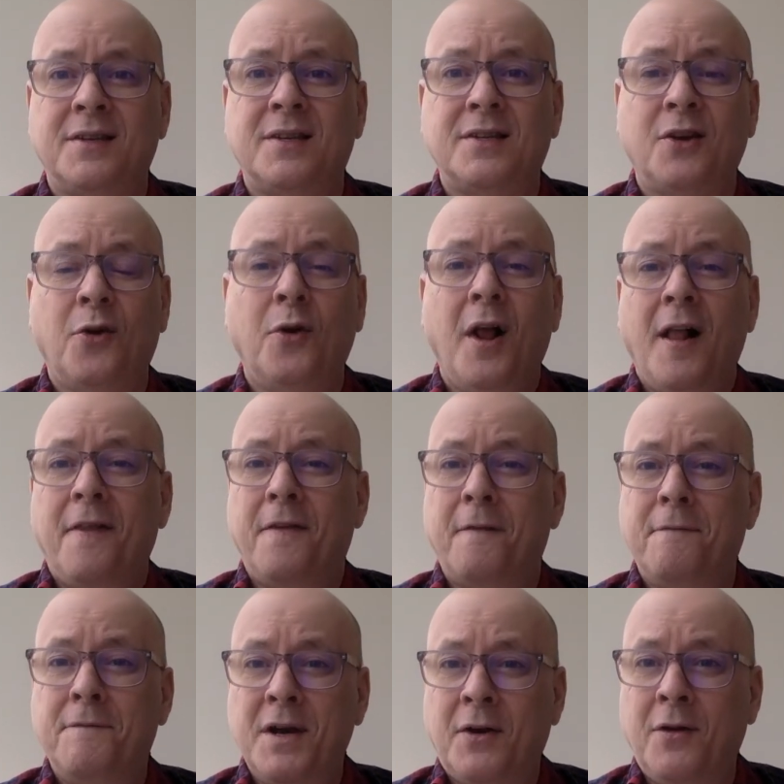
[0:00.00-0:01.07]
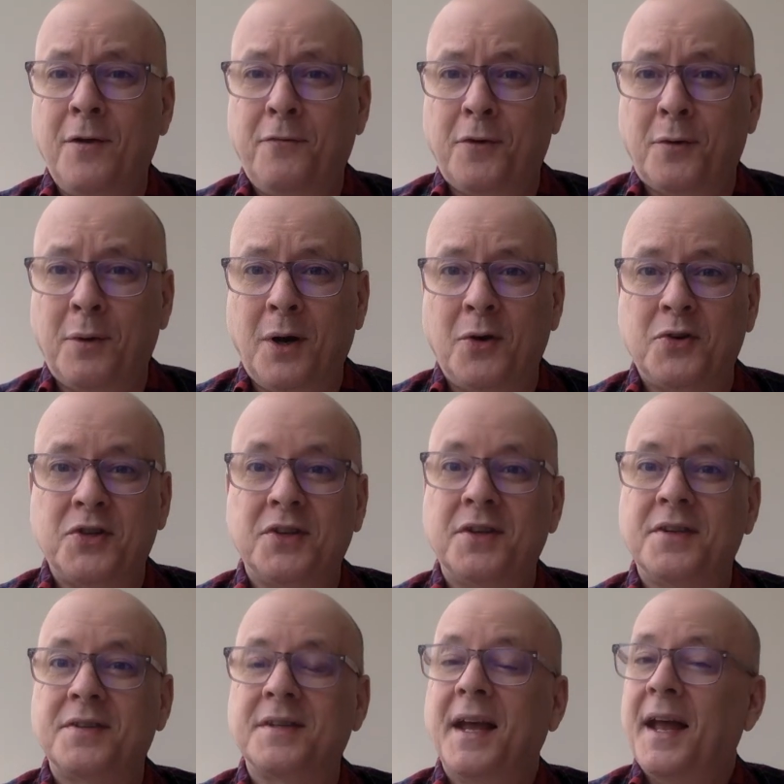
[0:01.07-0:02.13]
And so they're very
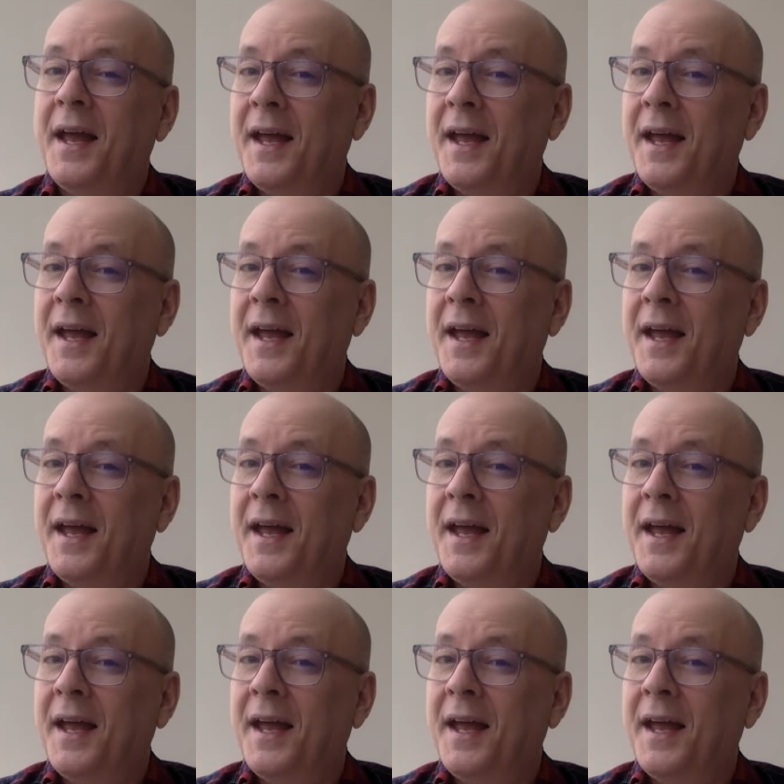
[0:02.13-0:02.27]
ferocious